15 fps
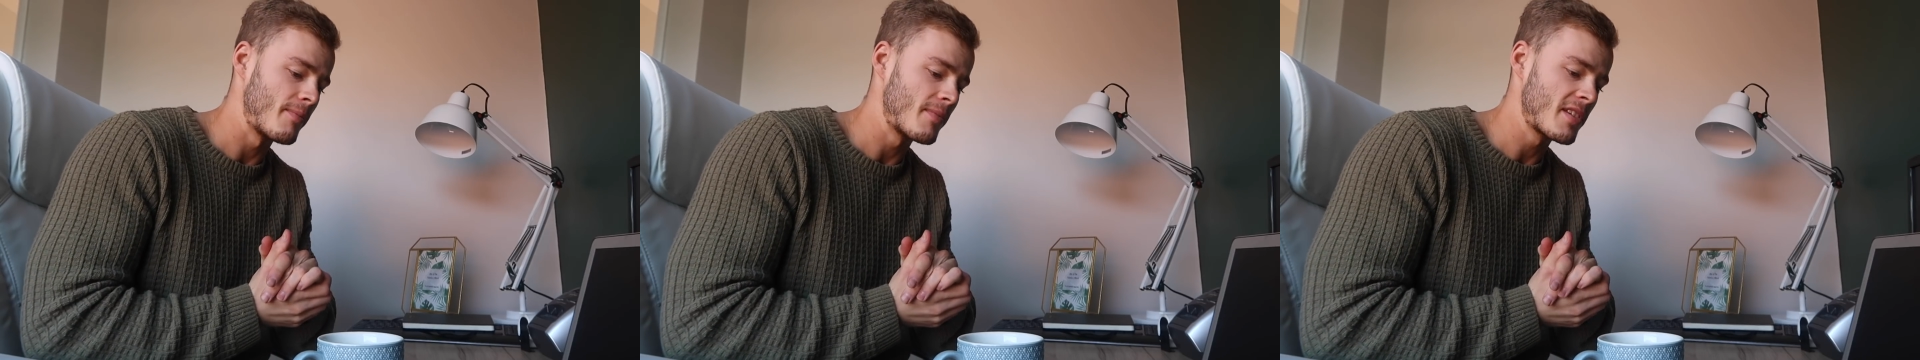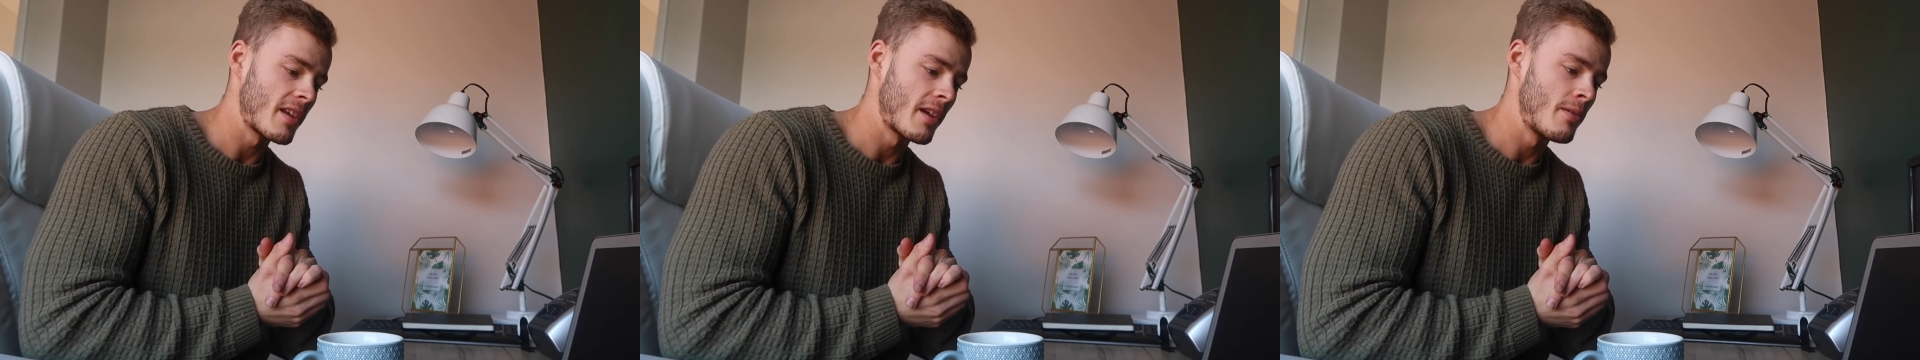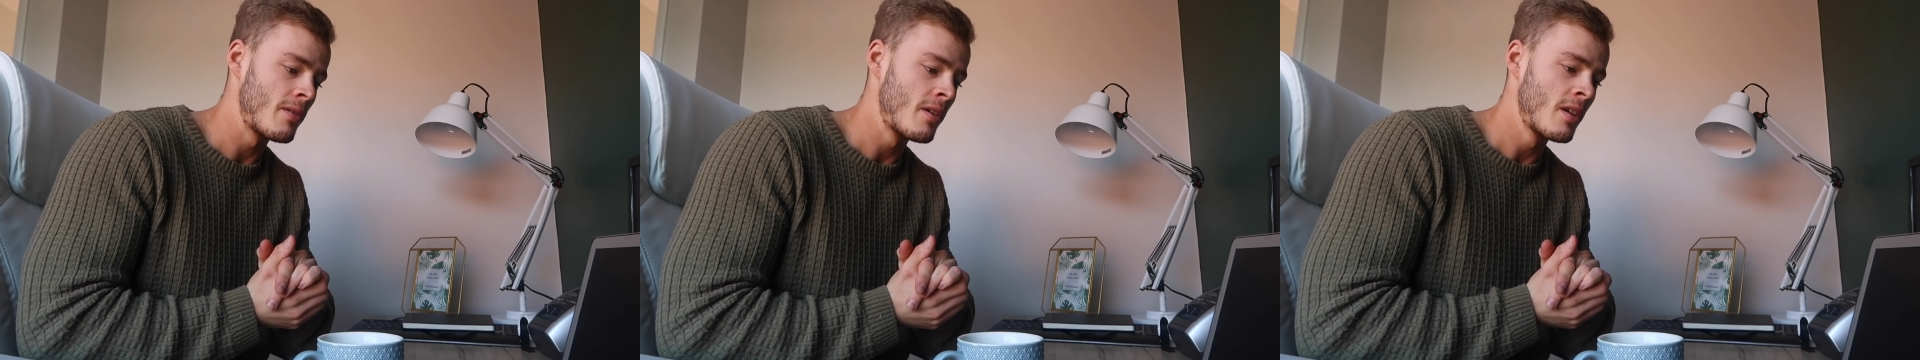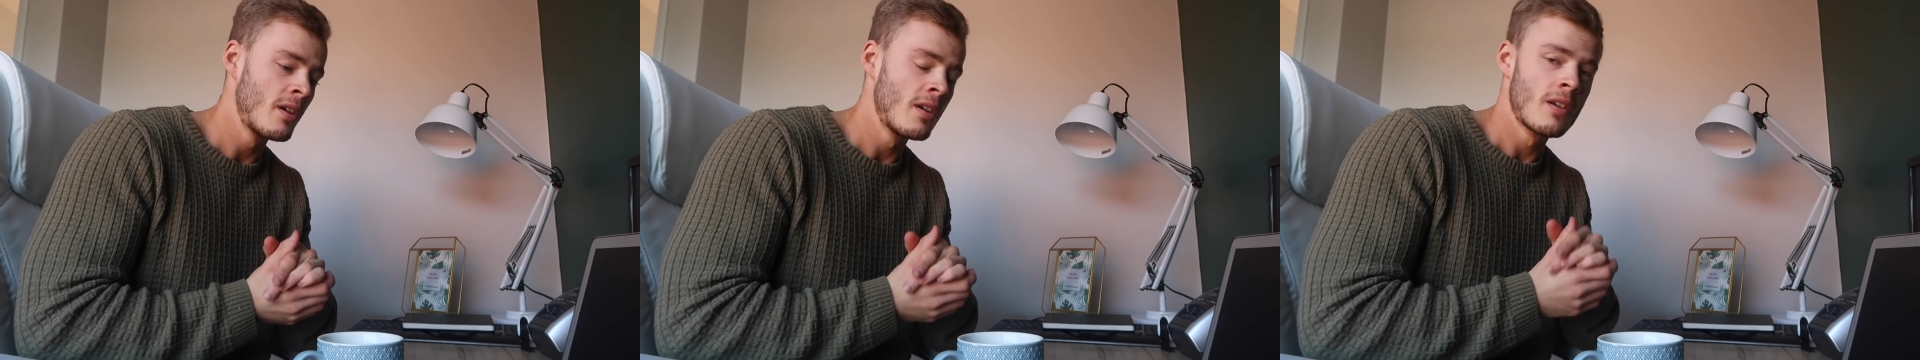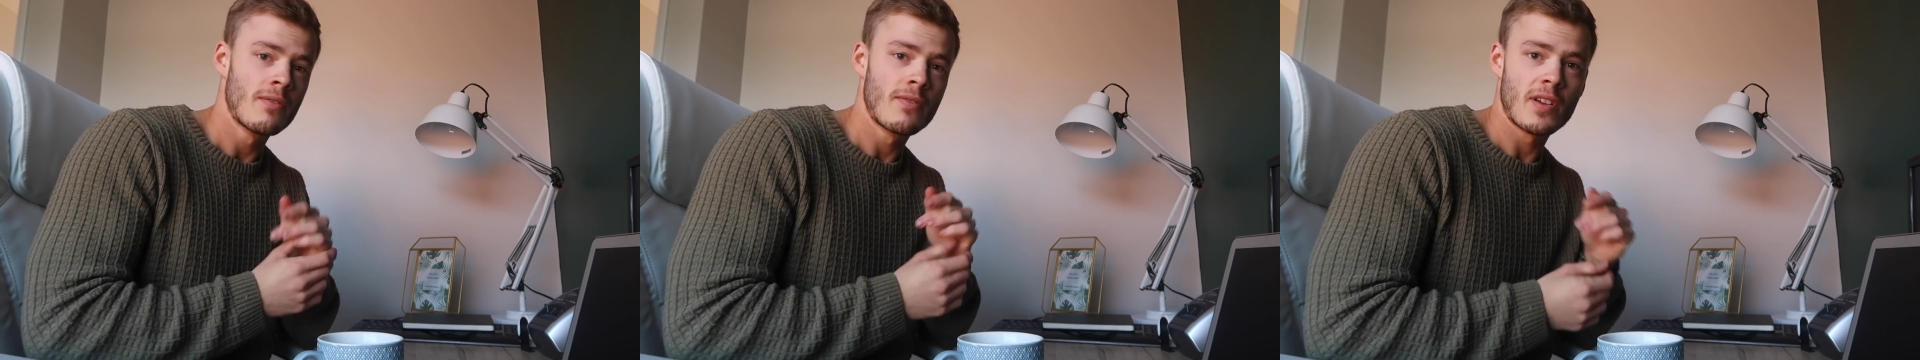So
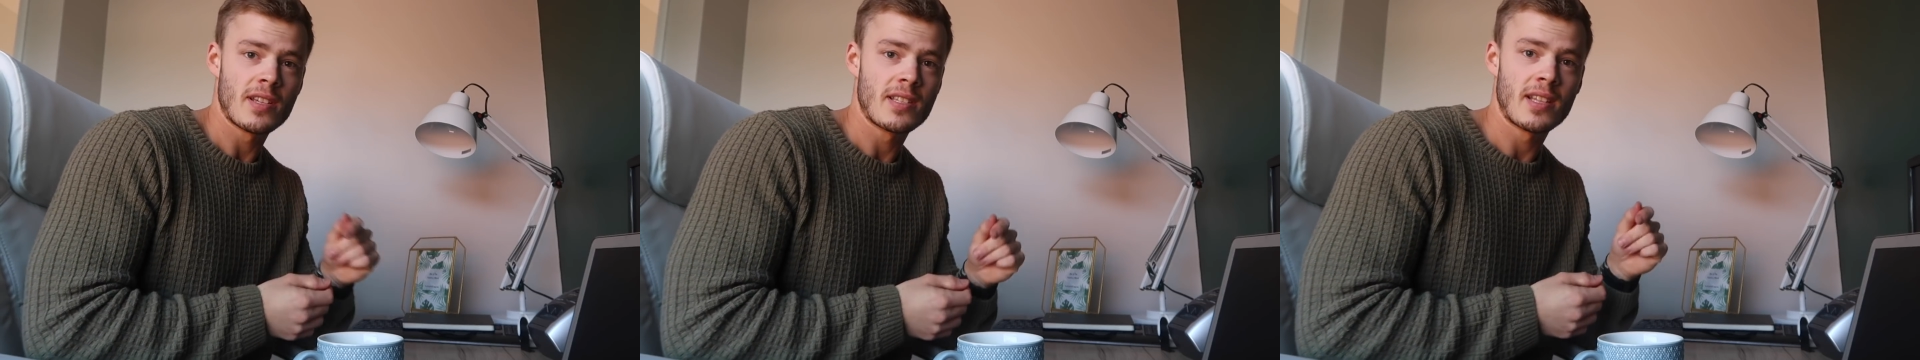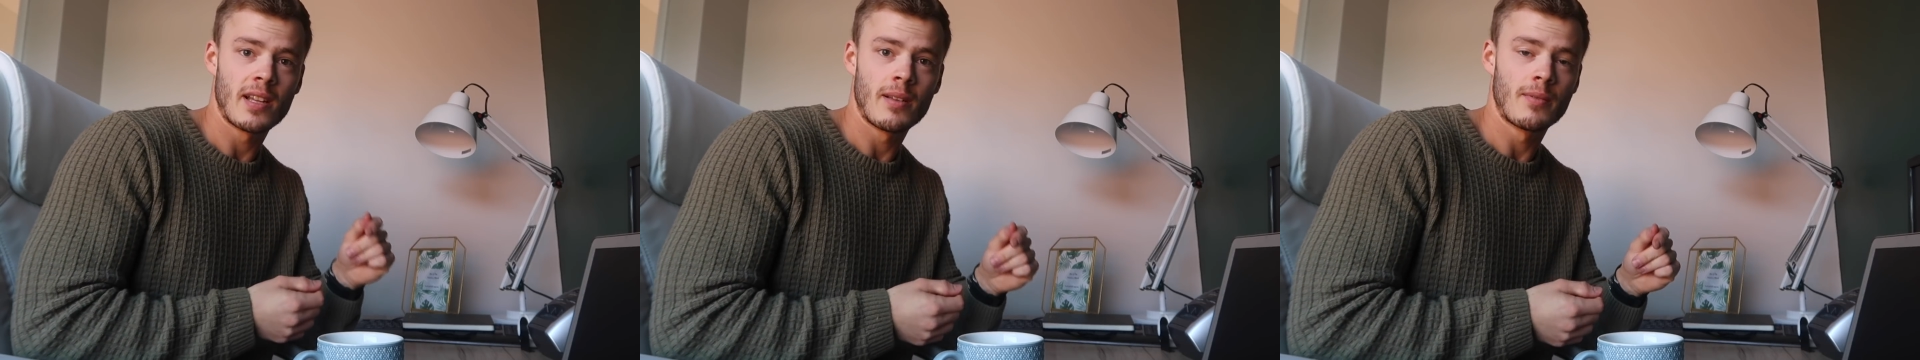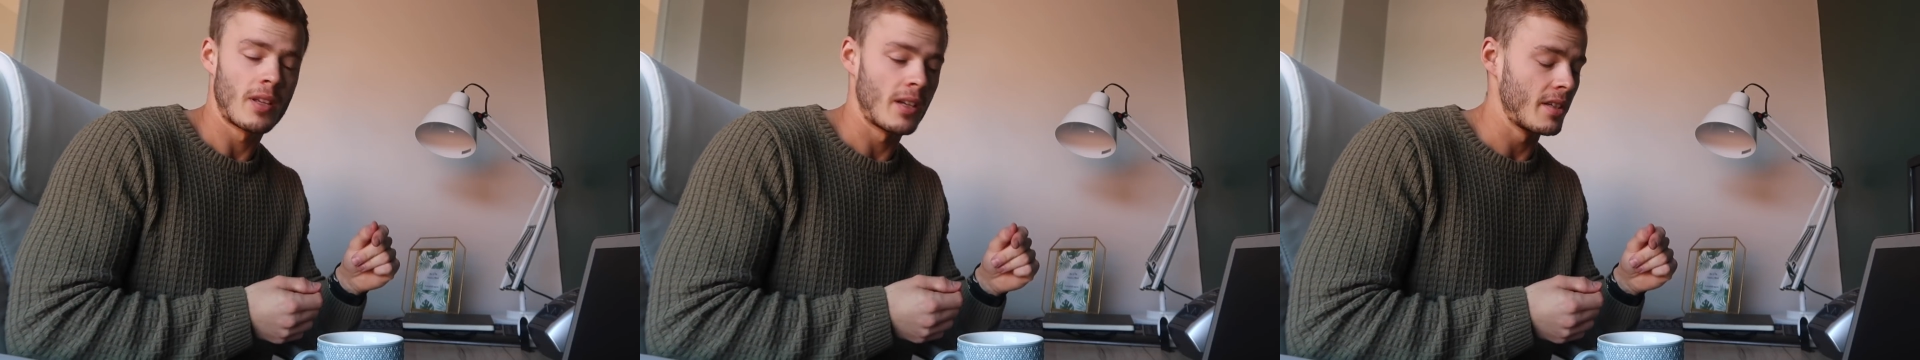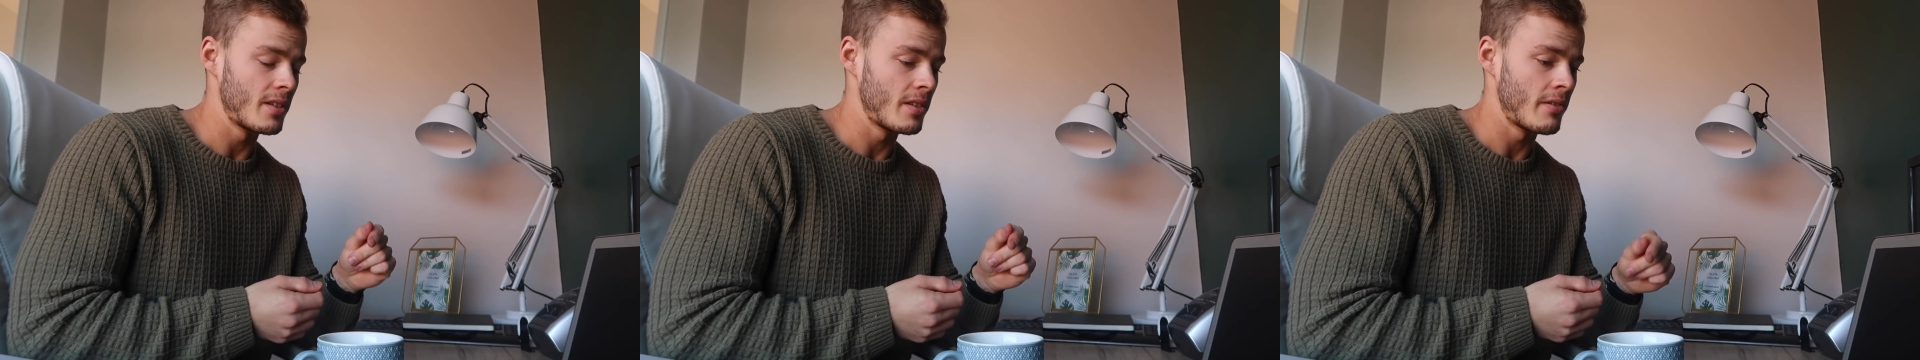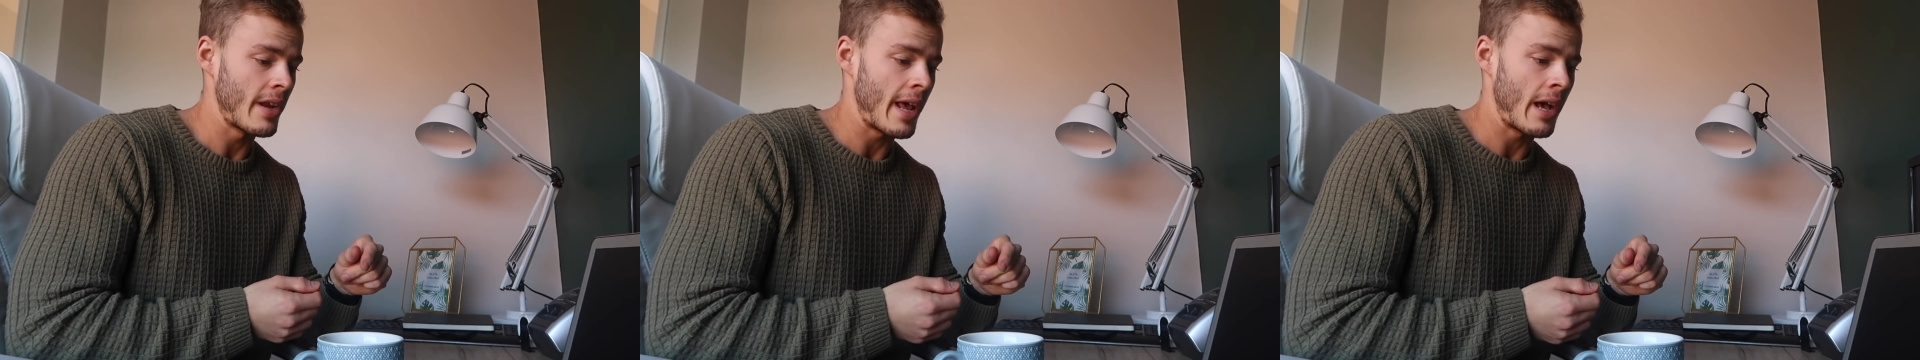first thing I'm going to
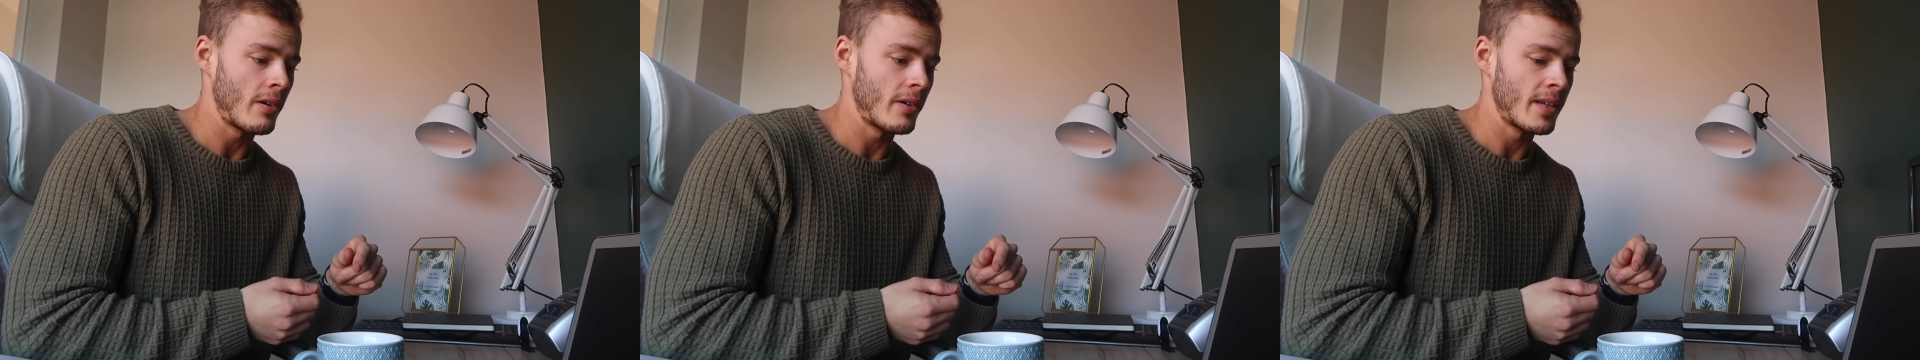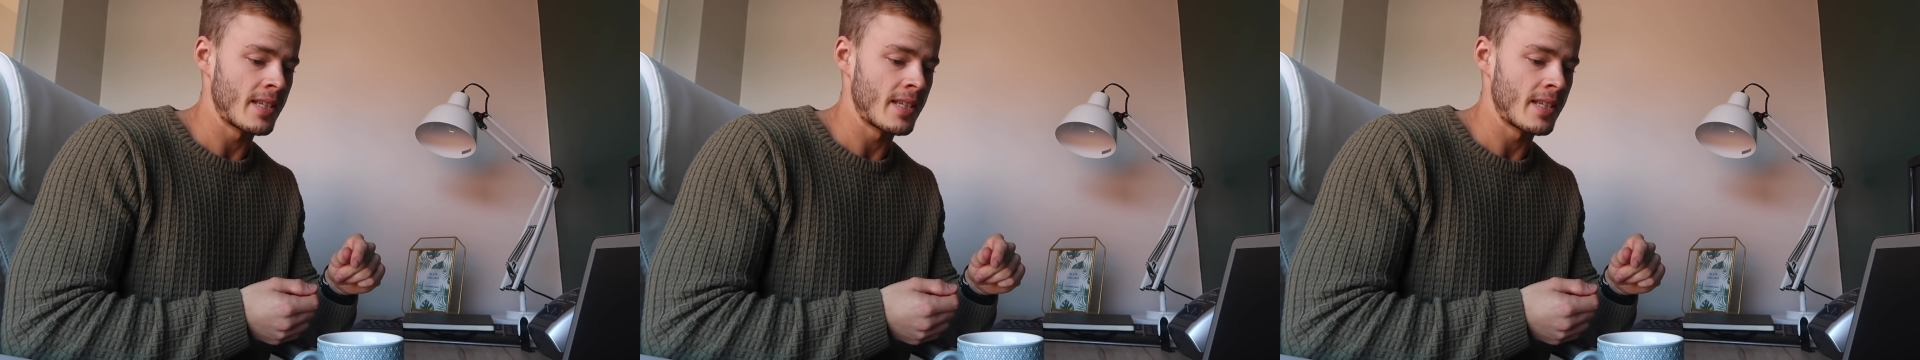do now